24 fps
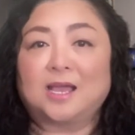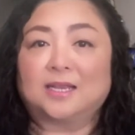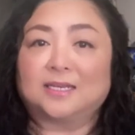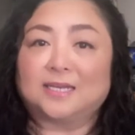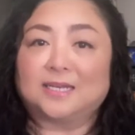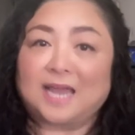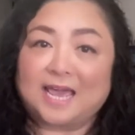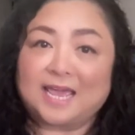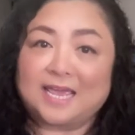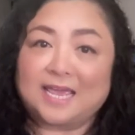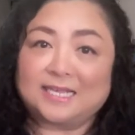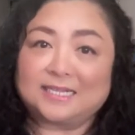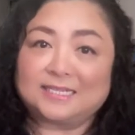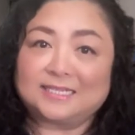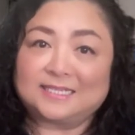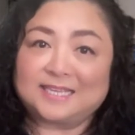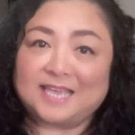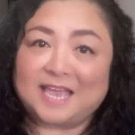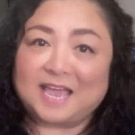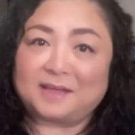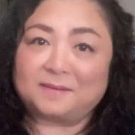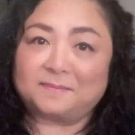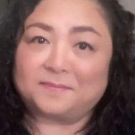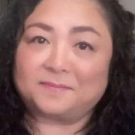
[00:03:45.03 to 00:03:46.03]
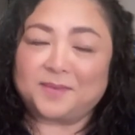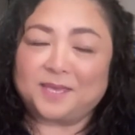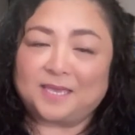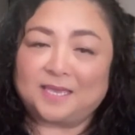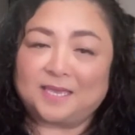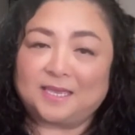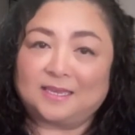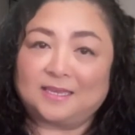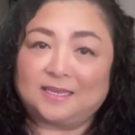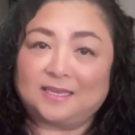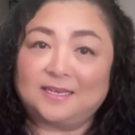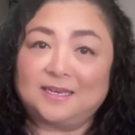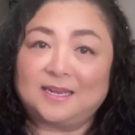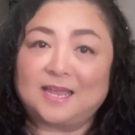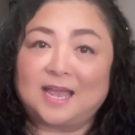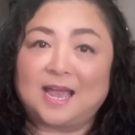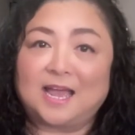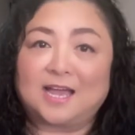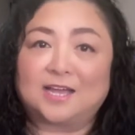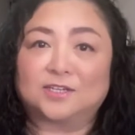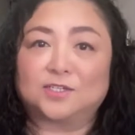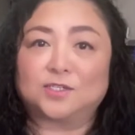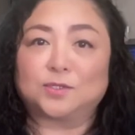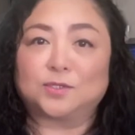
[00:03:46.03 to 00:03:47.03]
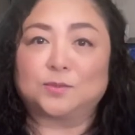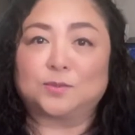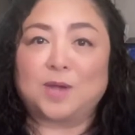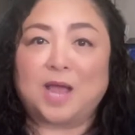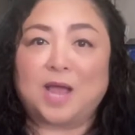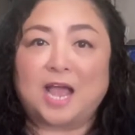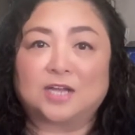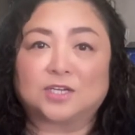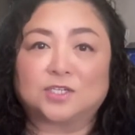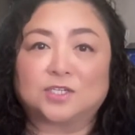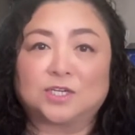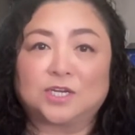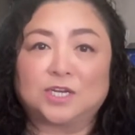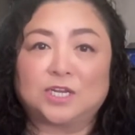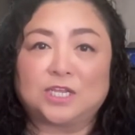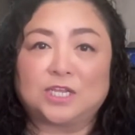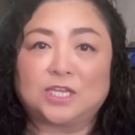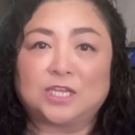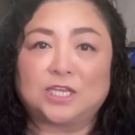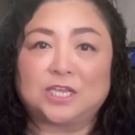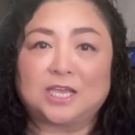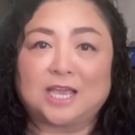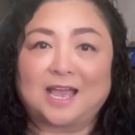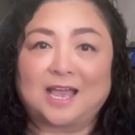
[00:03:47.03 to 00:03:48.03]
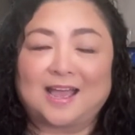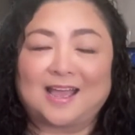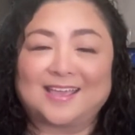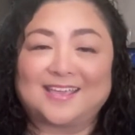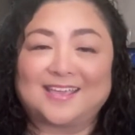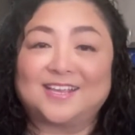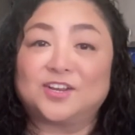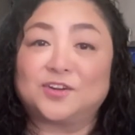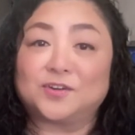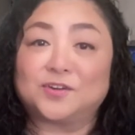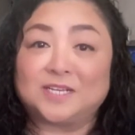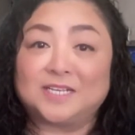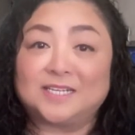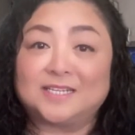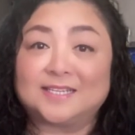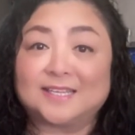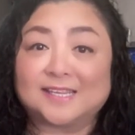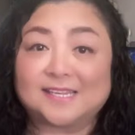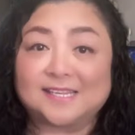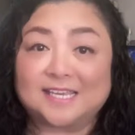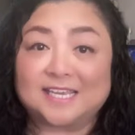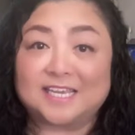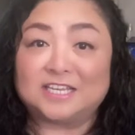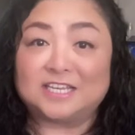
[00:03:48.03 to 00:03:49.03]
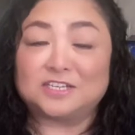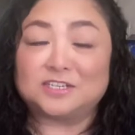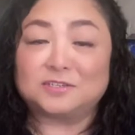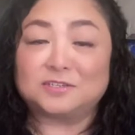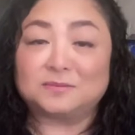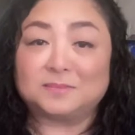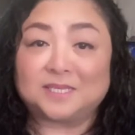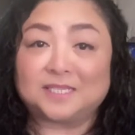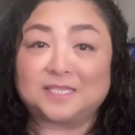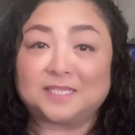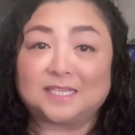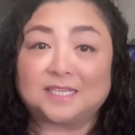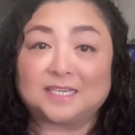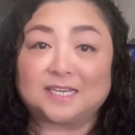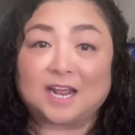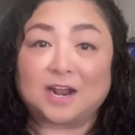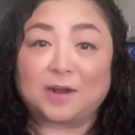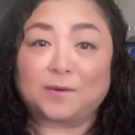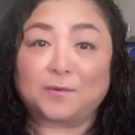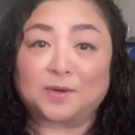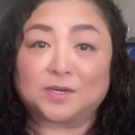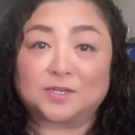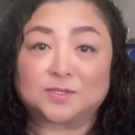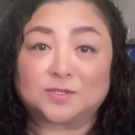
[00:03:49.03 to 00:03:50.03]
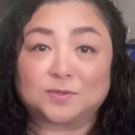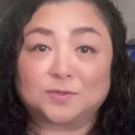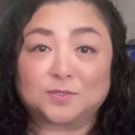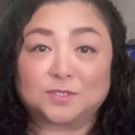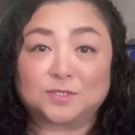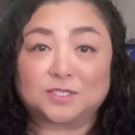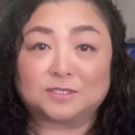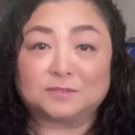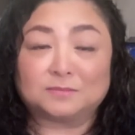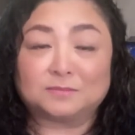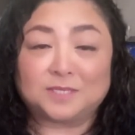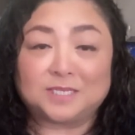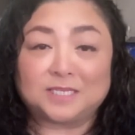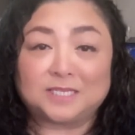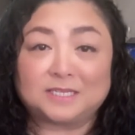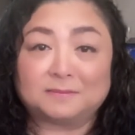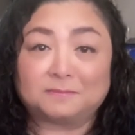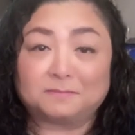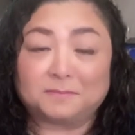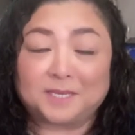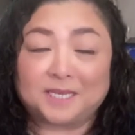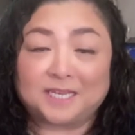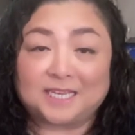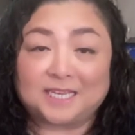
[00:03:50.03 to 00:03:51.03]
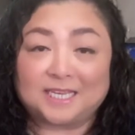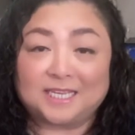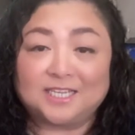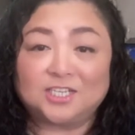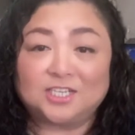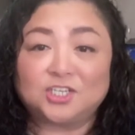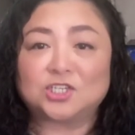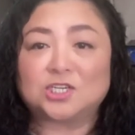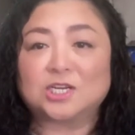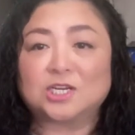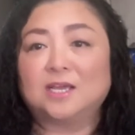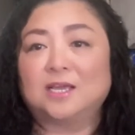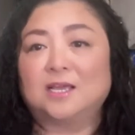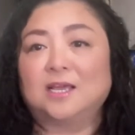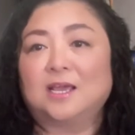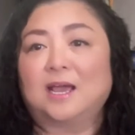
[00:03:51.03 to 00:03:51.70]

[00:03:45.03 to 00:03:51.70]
likes campaign to actually increase engagement in our social media page.